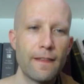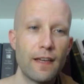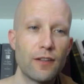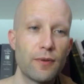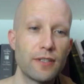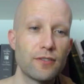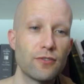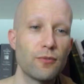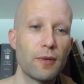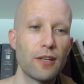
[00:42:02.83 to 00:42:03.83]
there's too many
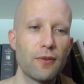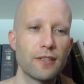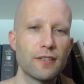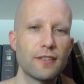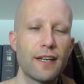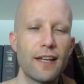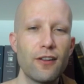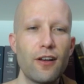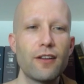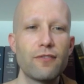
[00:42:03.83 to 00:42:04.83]
questions. I get a lot of
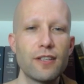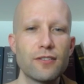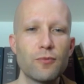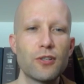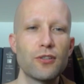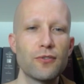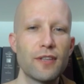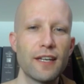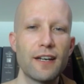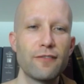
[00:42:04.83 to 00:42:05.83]
these, what do you think
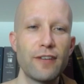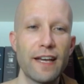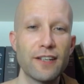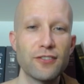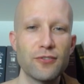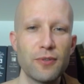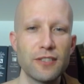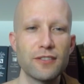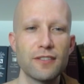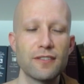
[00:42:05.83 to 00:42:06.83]
of X questions, and